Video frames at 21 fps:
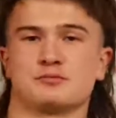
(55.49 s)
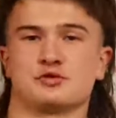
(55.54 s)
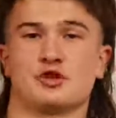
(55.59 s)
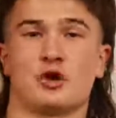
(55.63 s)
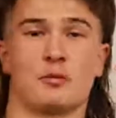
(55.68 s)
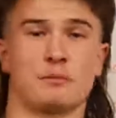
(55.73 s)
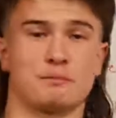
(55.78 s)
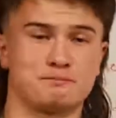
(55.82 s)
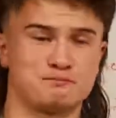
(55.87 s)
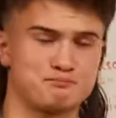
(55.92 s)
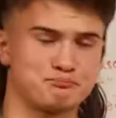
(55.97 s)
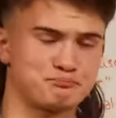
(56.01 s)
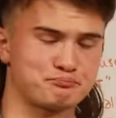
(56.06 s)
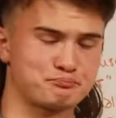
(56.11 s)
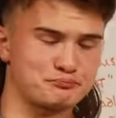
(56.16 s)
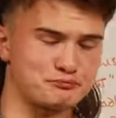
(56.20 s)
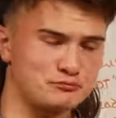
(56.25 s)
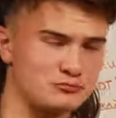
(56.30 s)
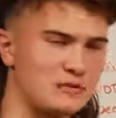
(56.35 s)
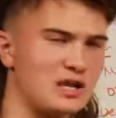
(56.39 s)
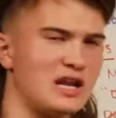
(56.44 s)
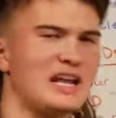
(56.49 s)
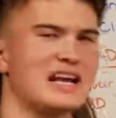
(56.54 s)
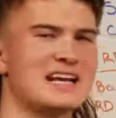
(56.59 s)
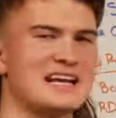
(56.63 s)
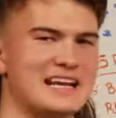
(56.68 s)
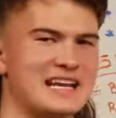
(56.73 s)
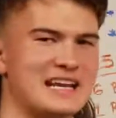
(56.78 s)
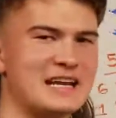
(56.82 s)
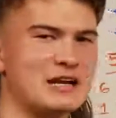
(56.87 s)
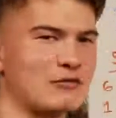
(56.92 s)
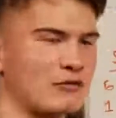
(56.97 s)
So
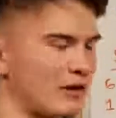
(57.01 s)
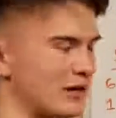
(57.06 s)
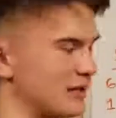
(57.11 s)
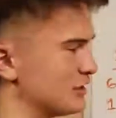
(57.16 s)
getting right